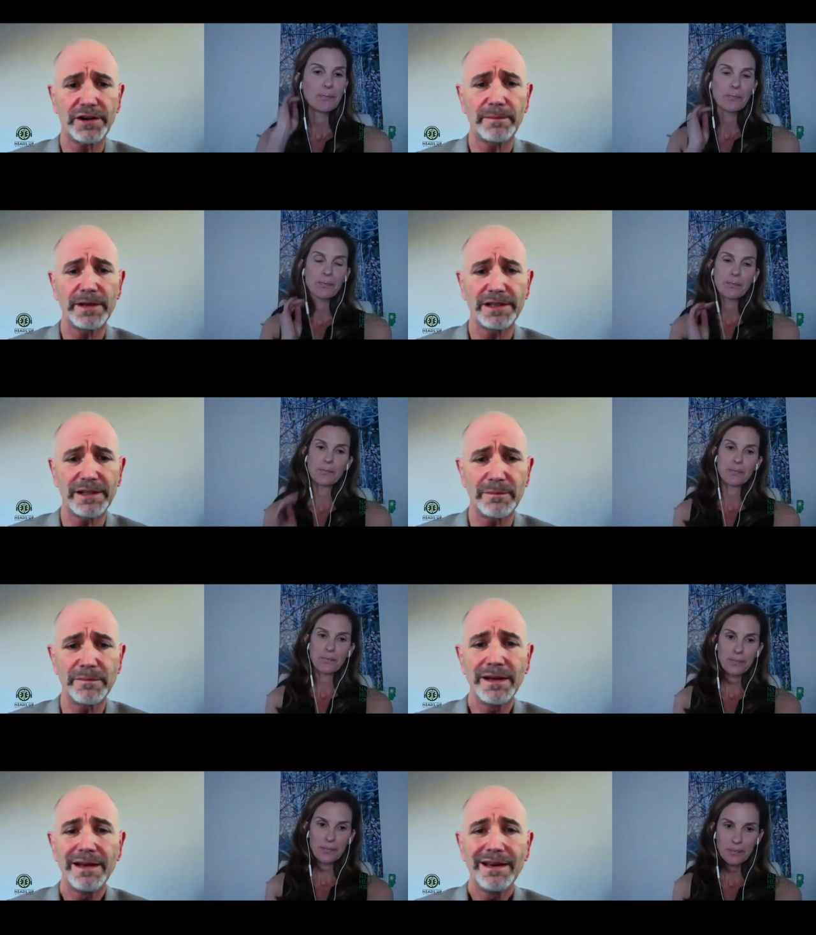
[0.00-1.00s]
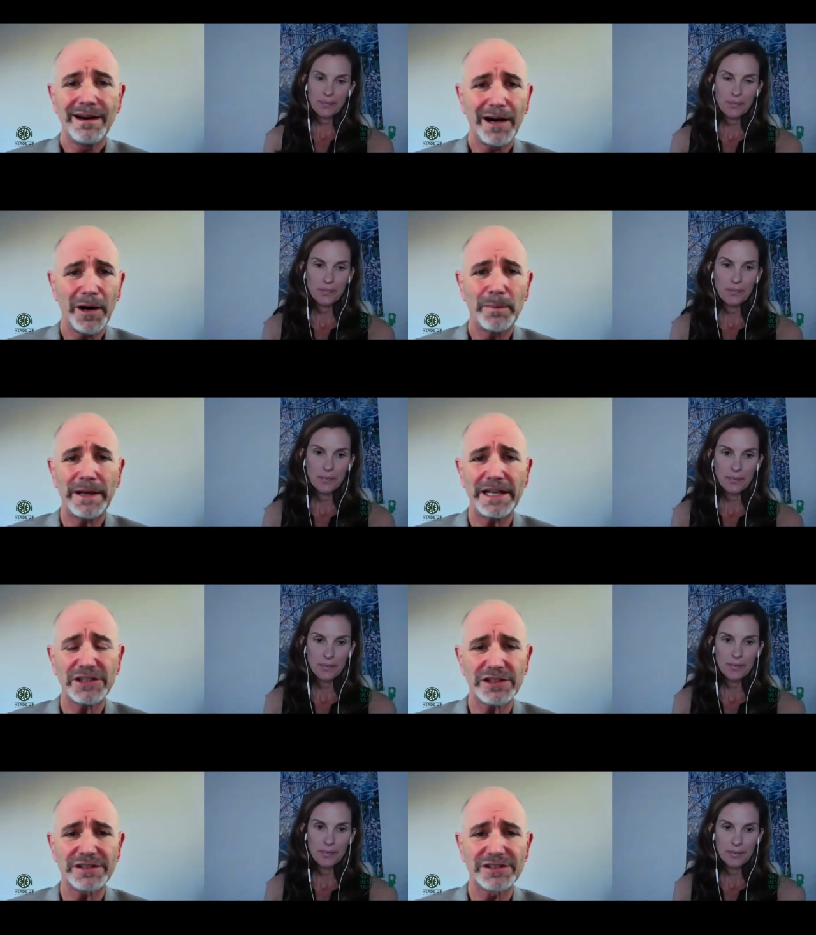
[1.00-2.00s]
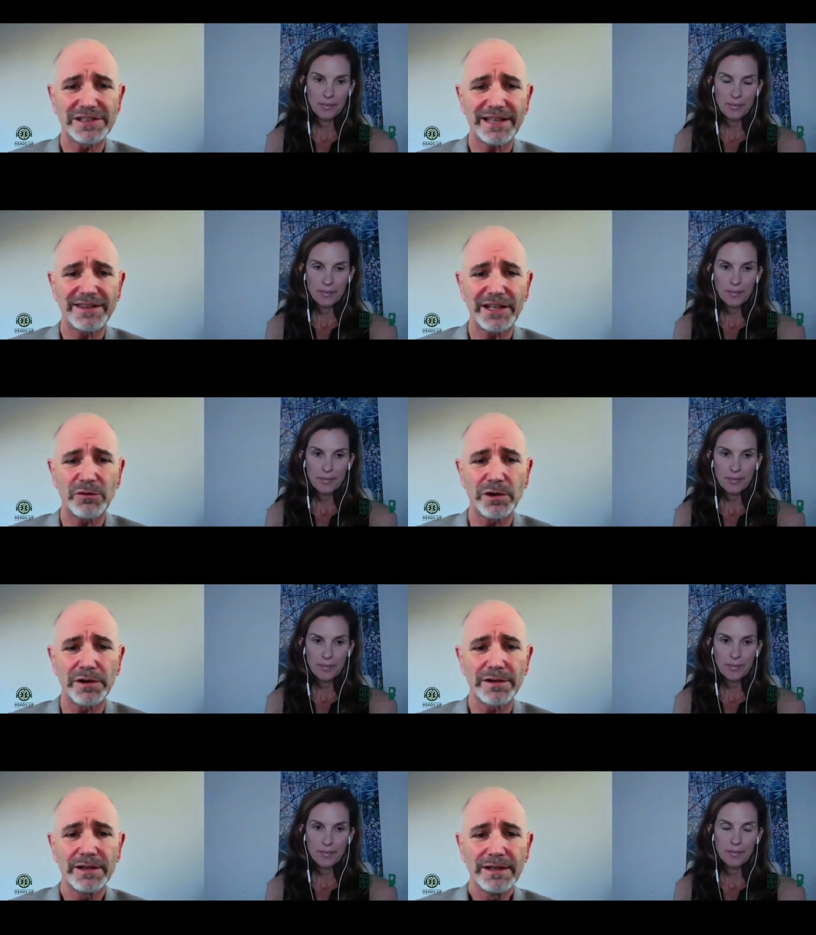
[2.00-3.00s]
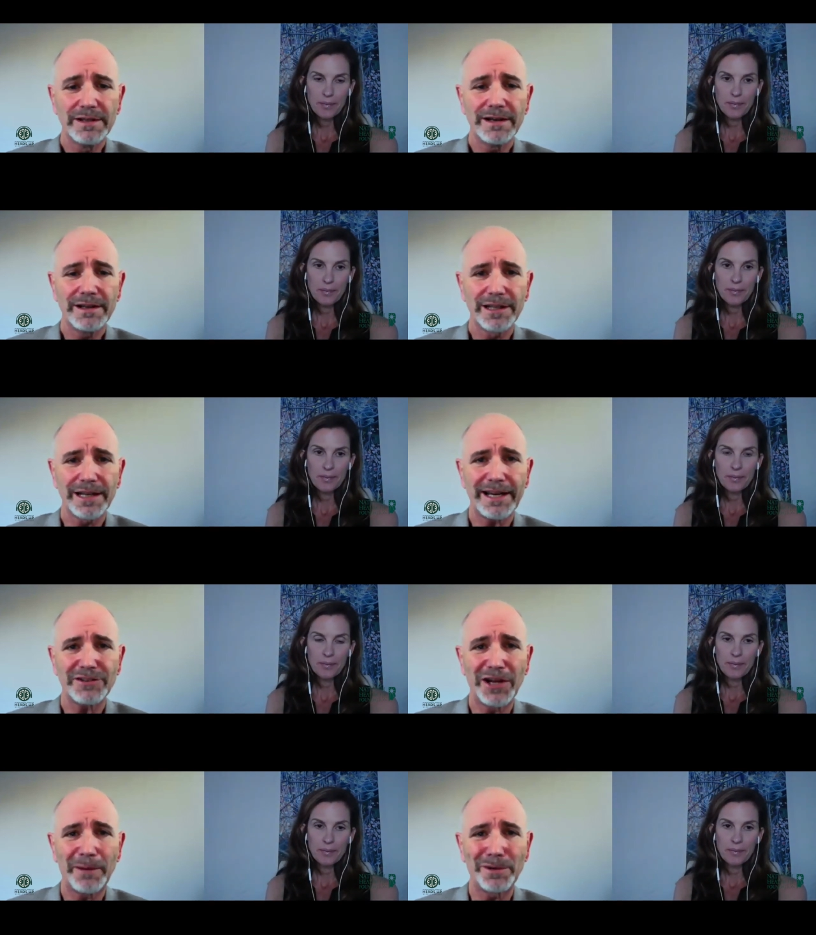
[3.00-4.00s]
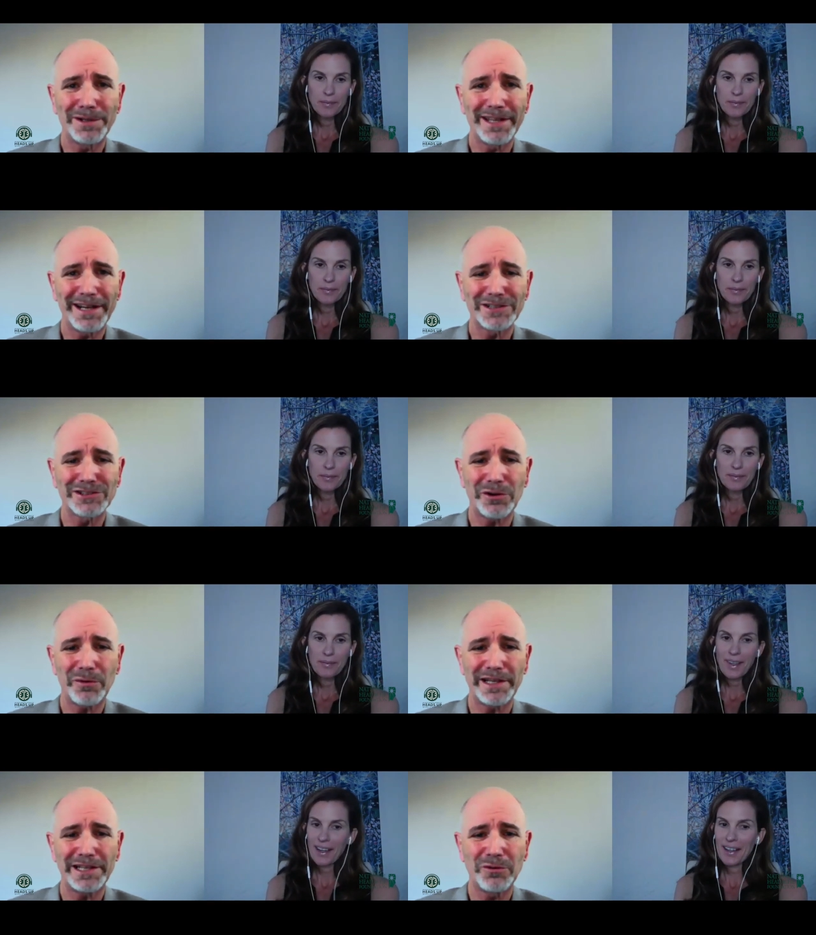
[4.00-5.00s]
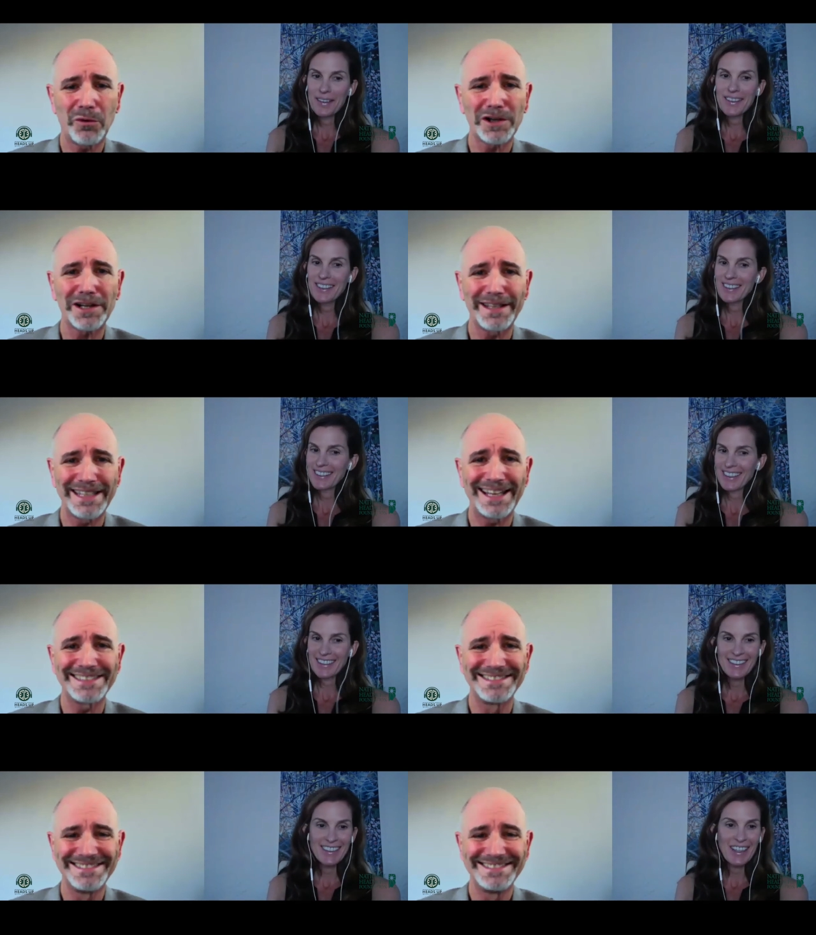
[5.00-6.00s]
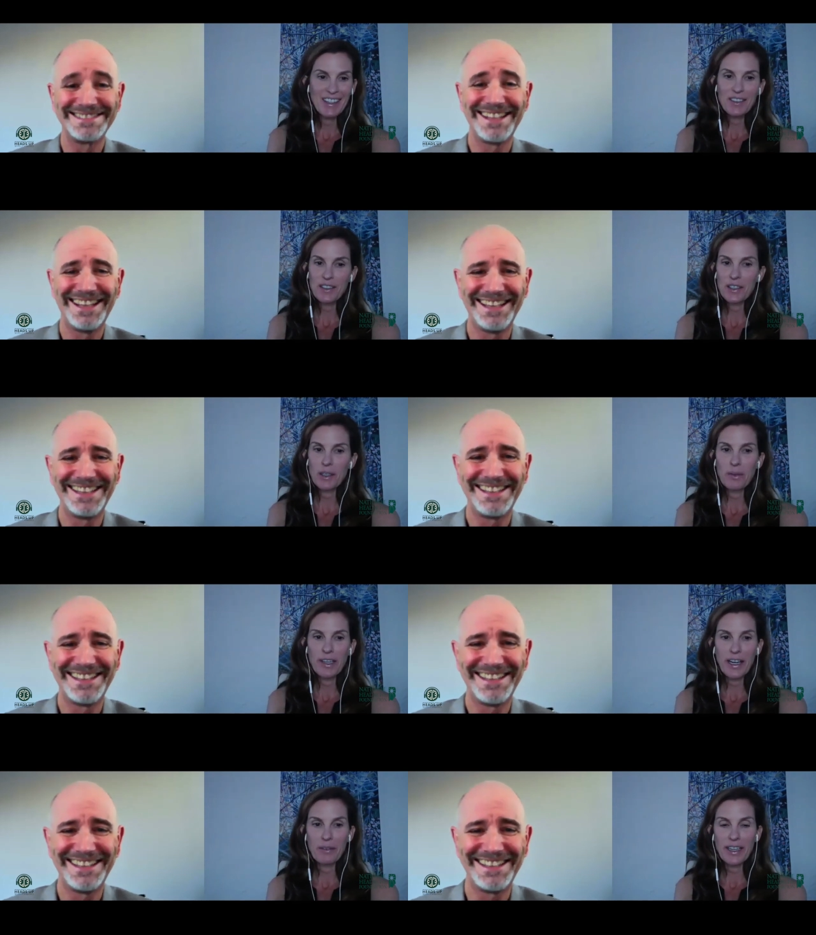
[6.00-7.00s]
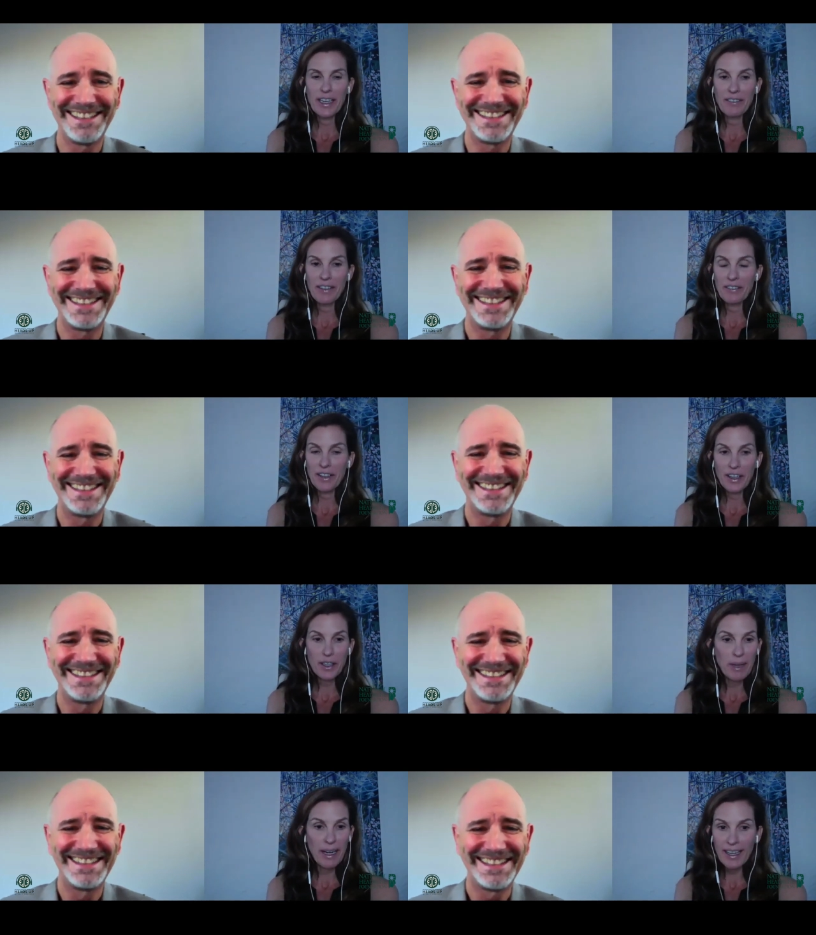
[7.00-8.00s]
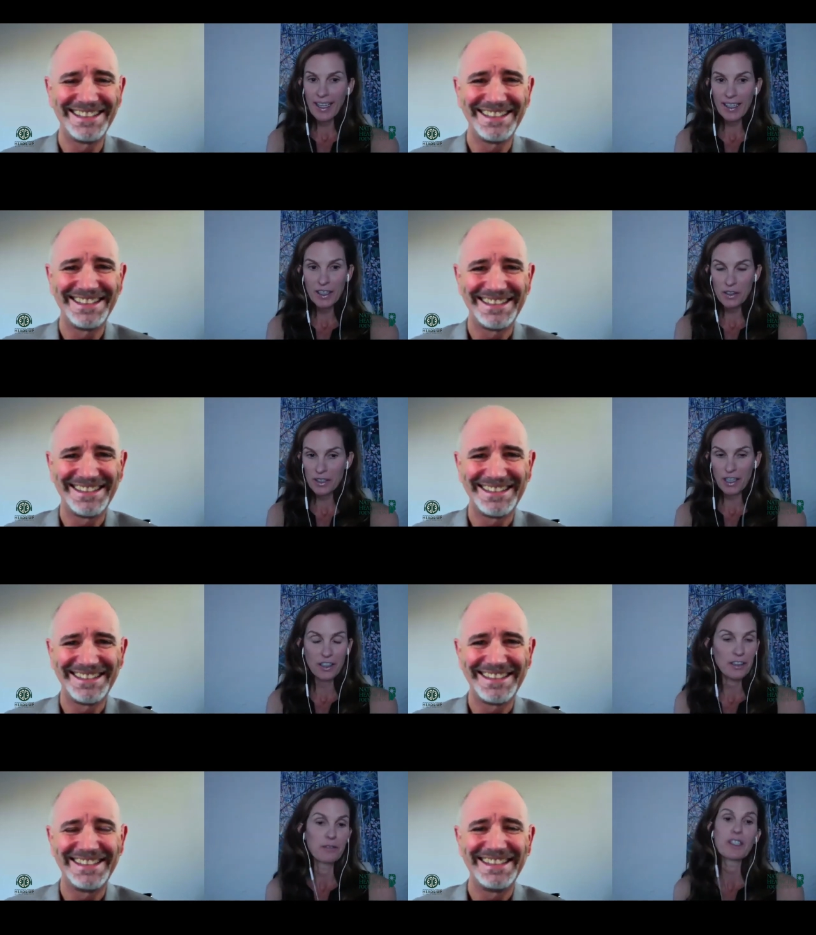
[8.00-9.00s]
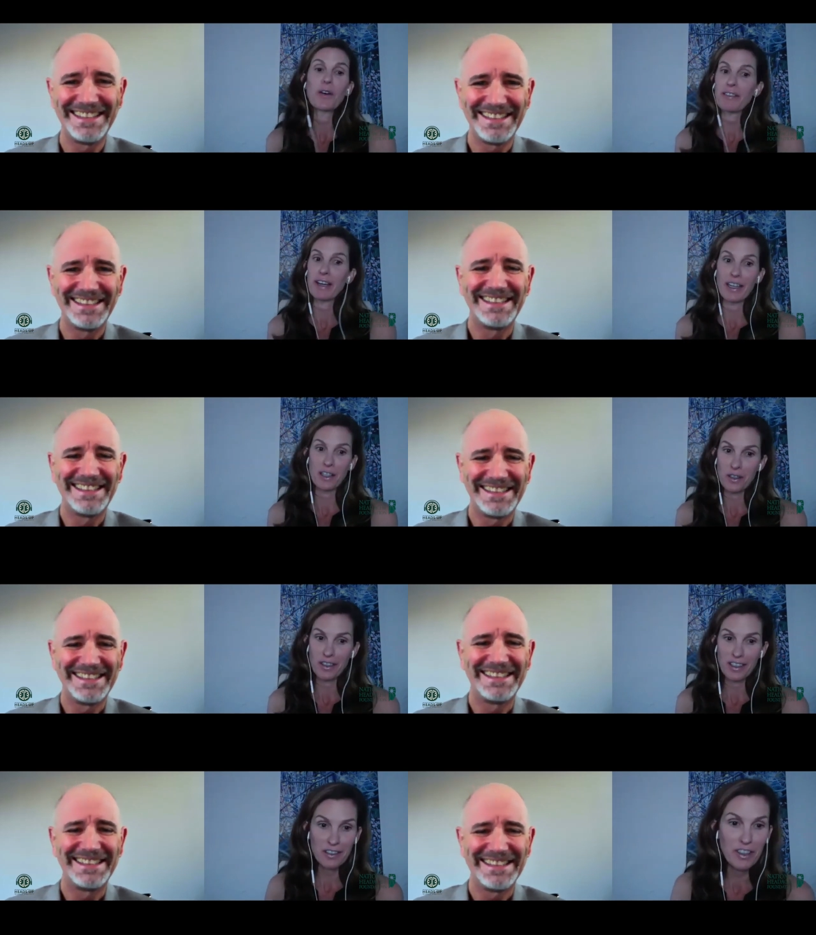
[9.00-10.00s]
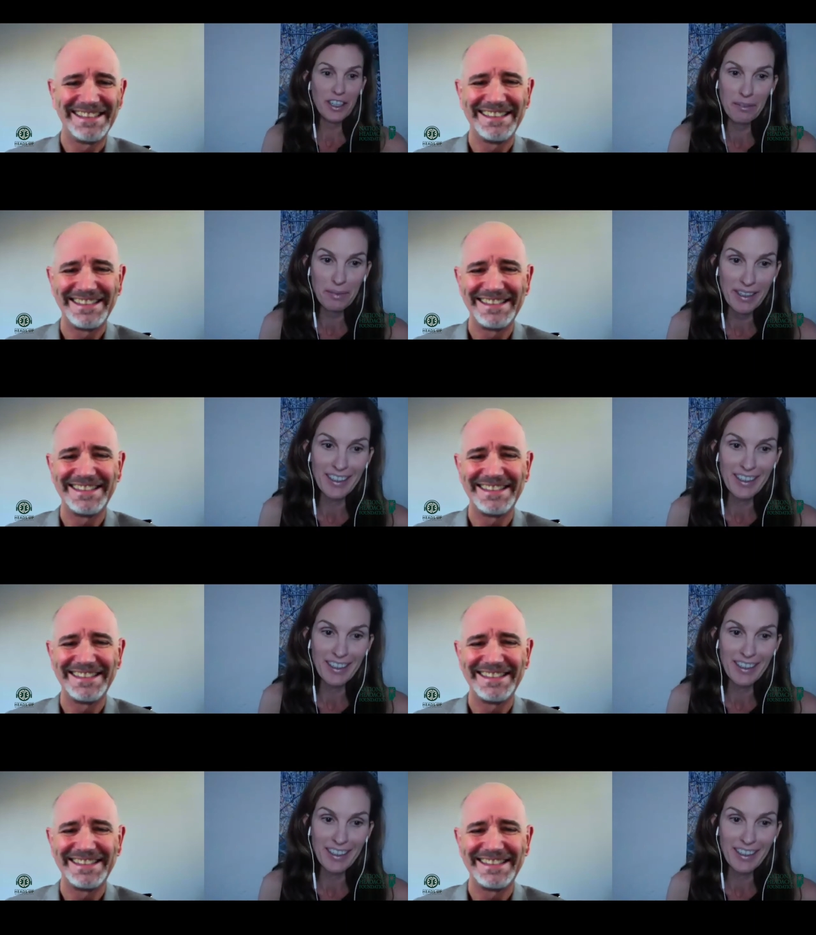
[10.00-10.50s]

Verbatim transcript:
Speaker 1: million uh, patients. I think we're a little outnumbered there, so we need to I work was, on that. Yes,
Speaker 2: I was just going to point out we have a very bad headache, or we don't have a headache shortage. Forgive me.